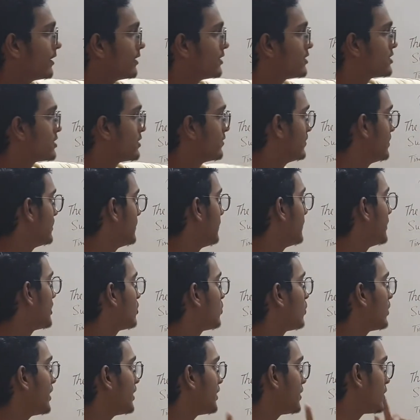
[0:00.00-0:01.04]
interval
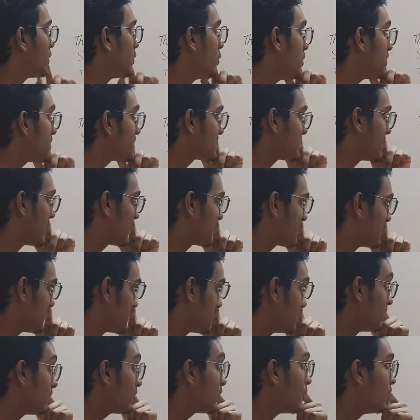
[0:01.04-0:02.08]
between two
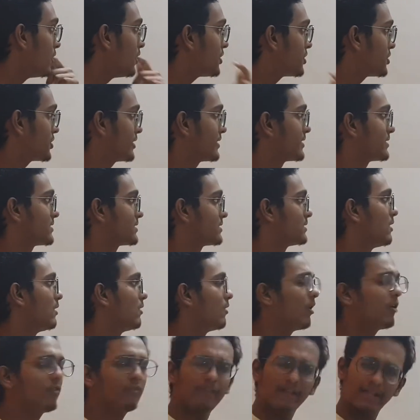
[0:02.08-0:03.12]
successive collisions
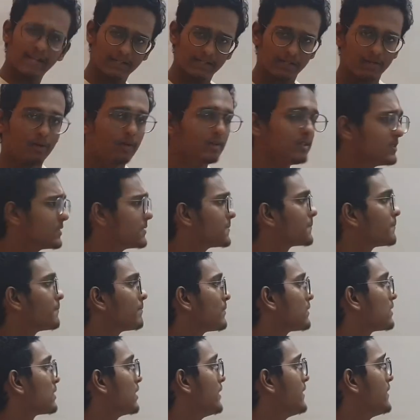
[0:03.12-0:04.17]
of electrons
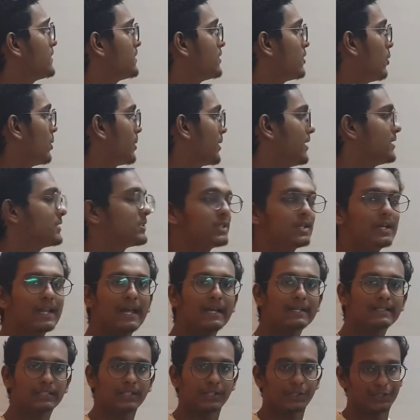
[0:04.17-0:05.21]
is known as
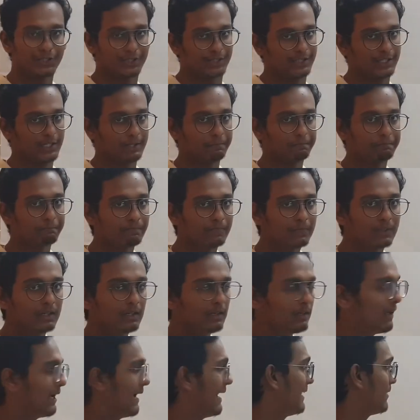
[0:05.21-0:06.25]
relaxation time.
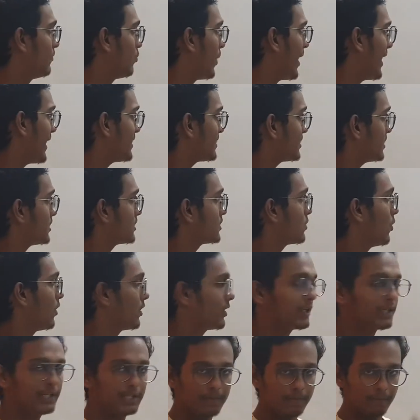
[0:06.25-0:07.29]
And why is this
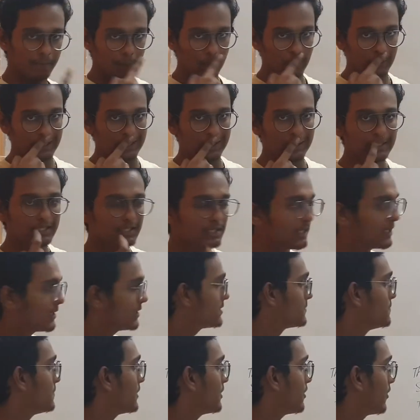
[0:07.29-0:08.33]
quantity important
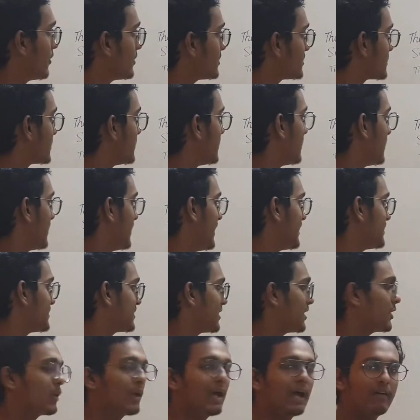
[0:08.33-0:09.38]
is because let's
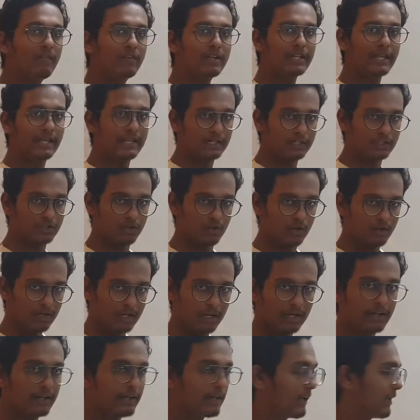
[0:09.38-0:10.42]
say you have an electron
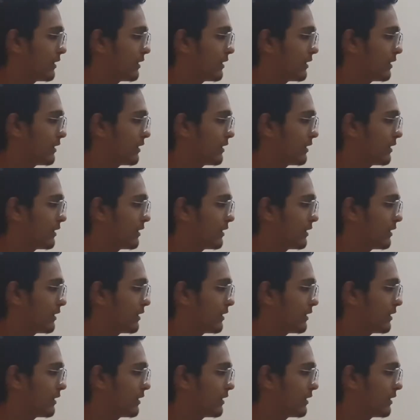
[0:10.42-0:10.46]
and an